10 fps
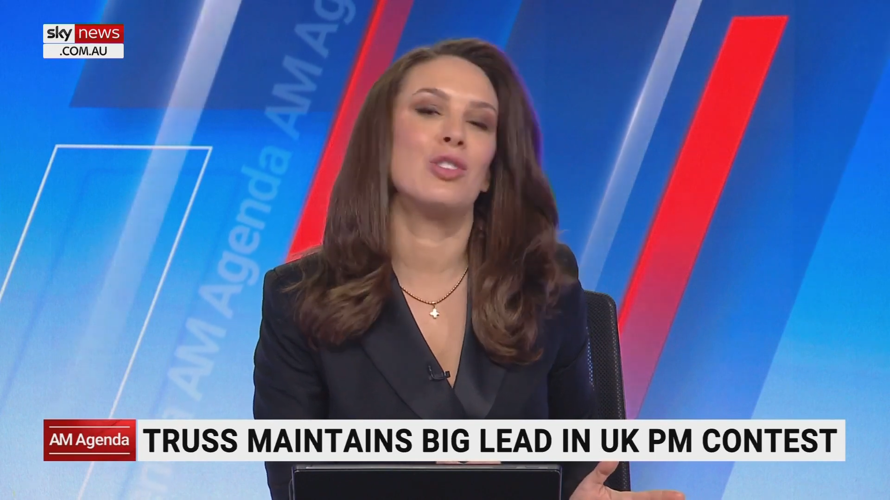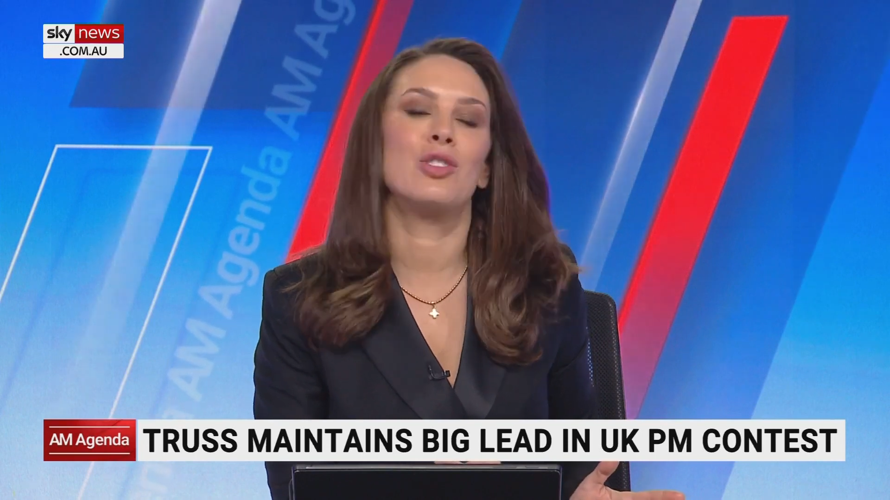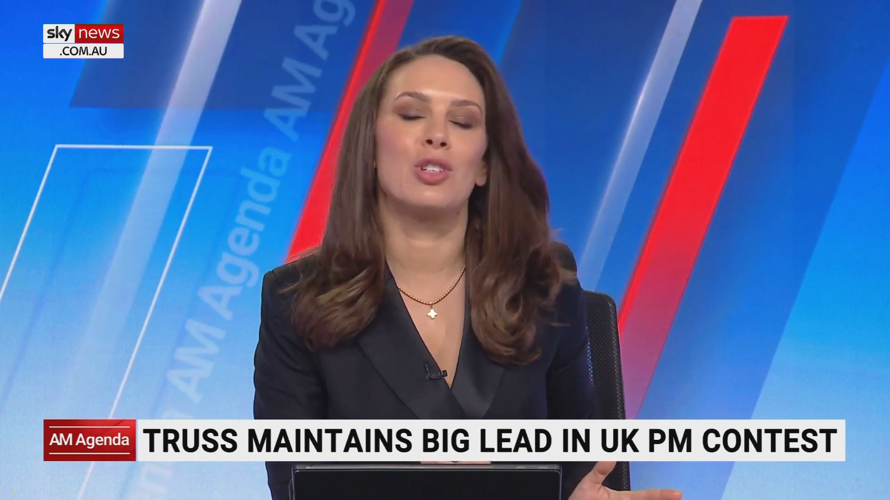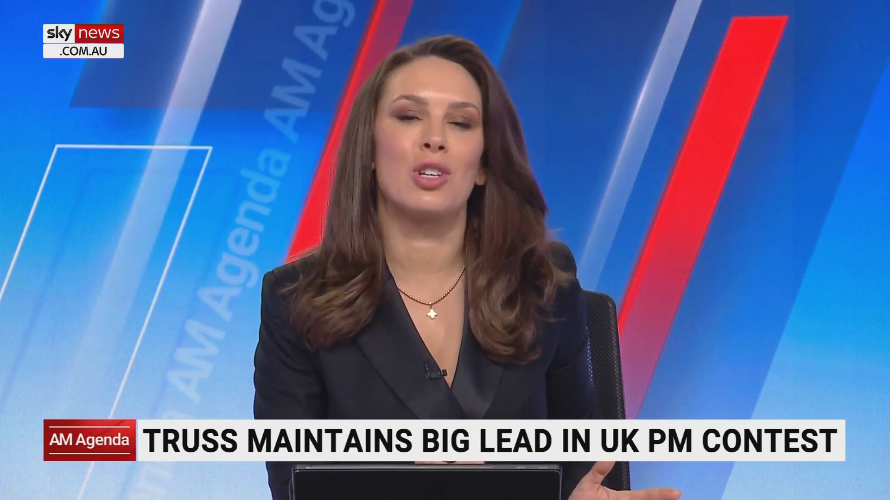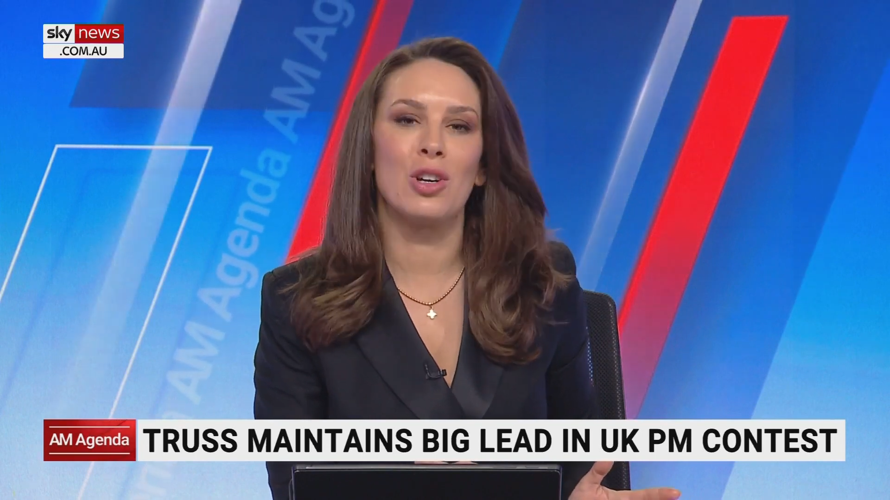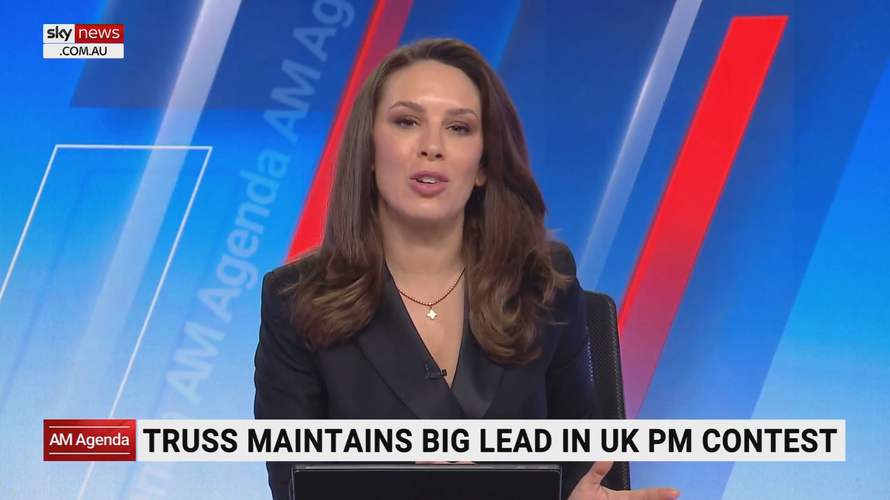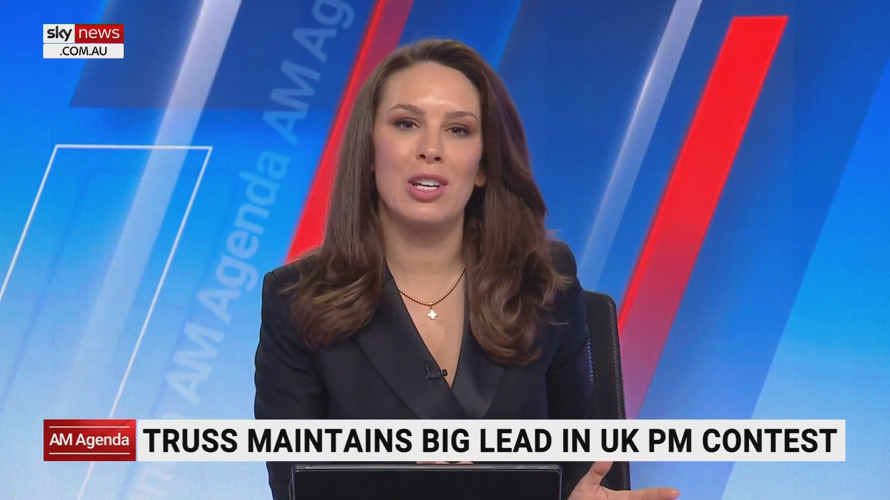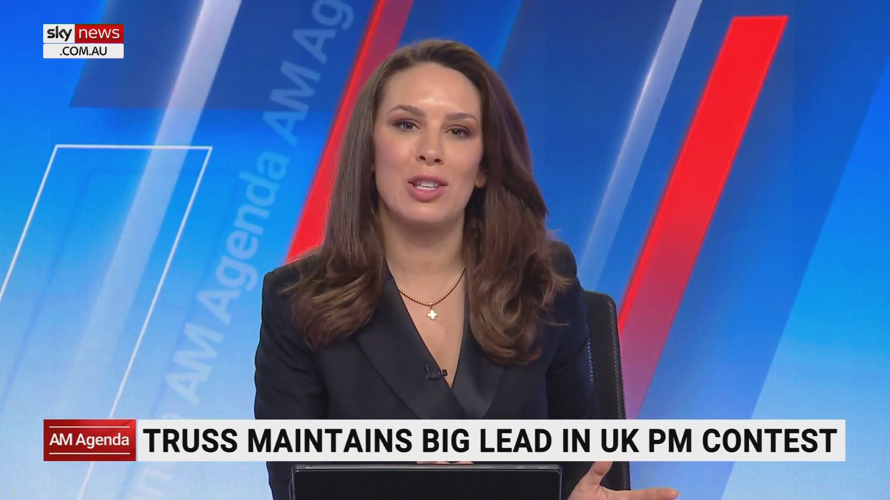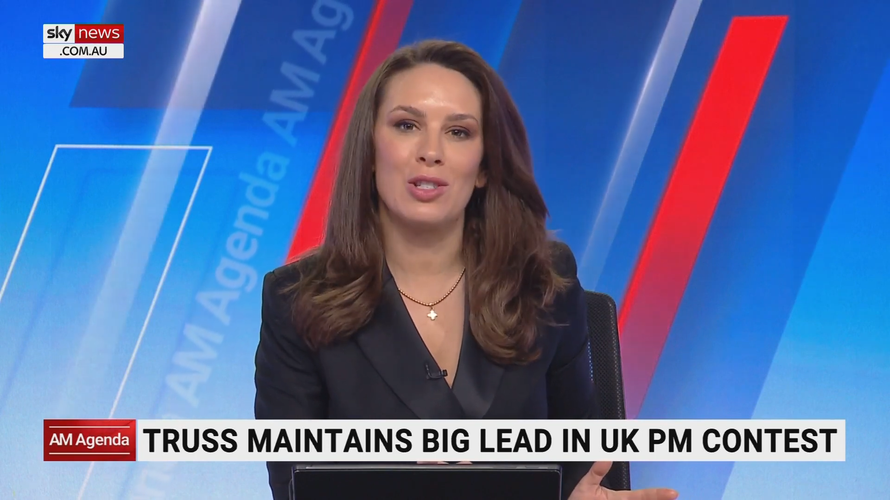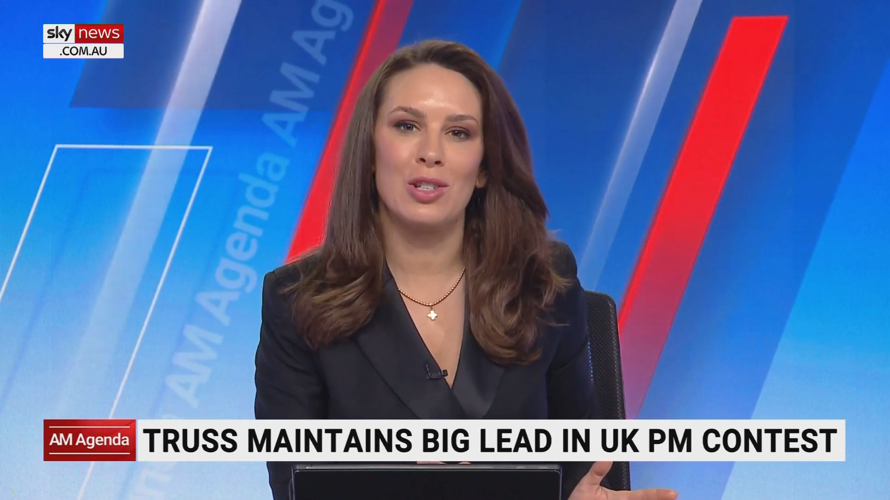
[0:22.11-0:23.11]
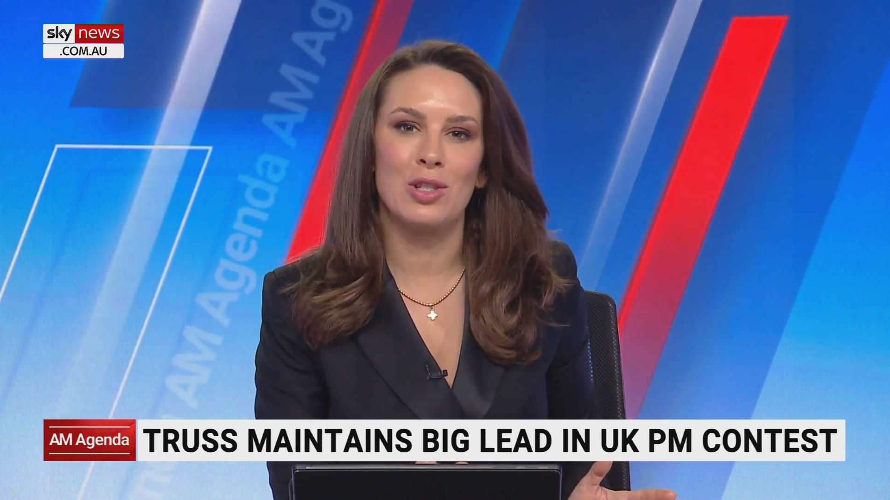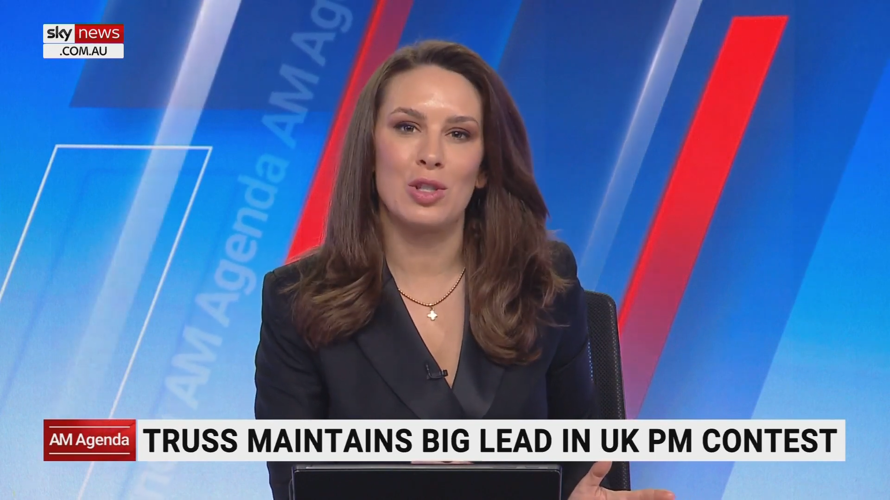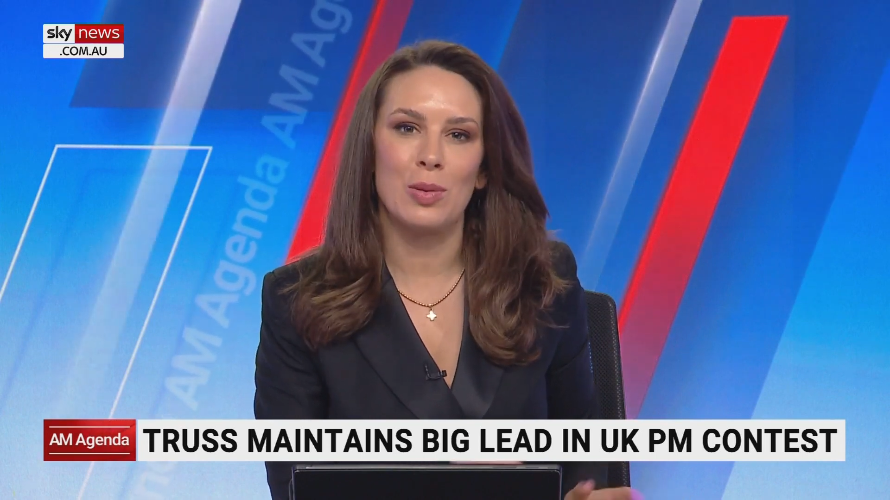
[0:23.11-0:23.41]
security concerns.